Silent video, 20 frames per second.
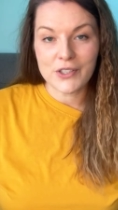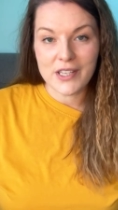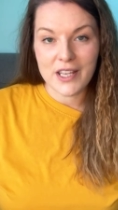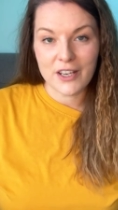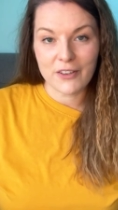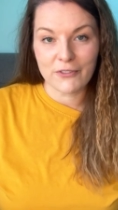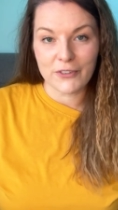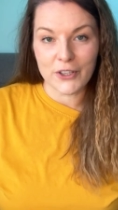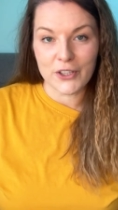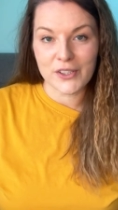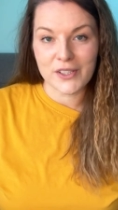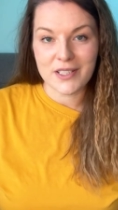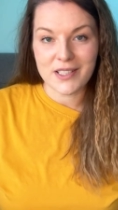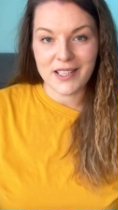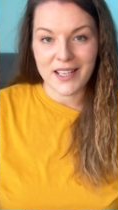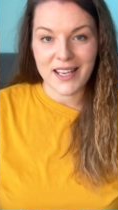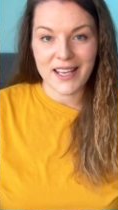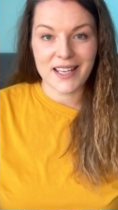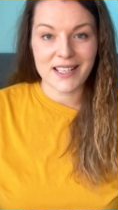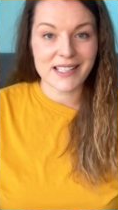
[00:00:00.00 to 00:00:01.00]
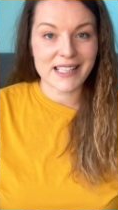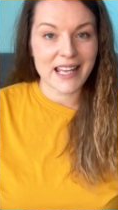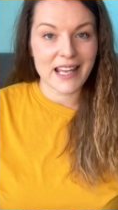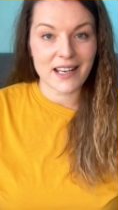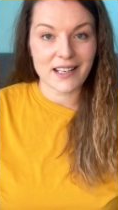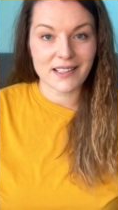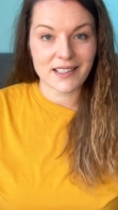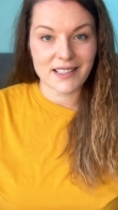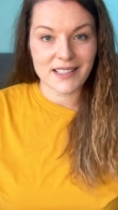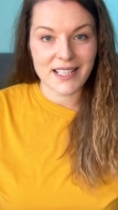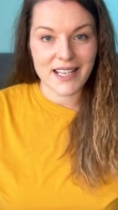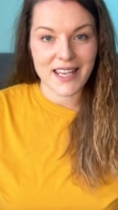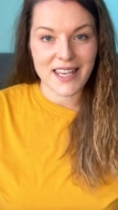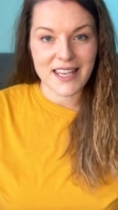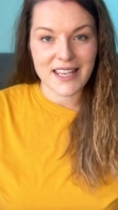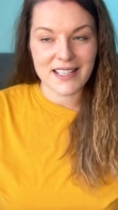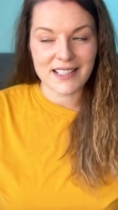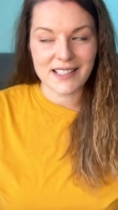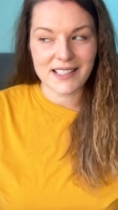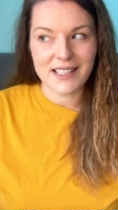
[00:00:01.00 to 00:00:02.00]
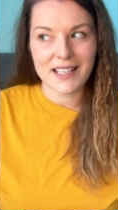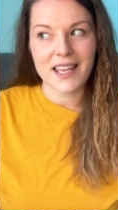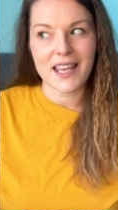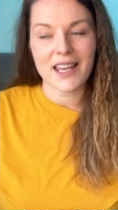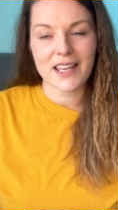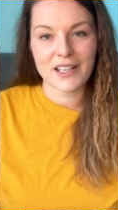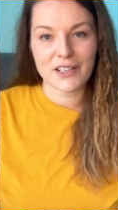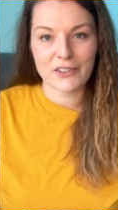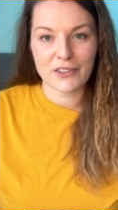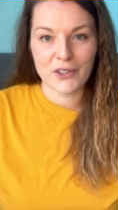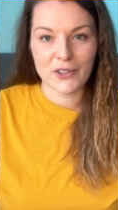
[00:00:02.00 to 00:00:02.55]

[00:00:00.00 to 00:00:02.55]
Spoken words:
thing first is getting the tickets and of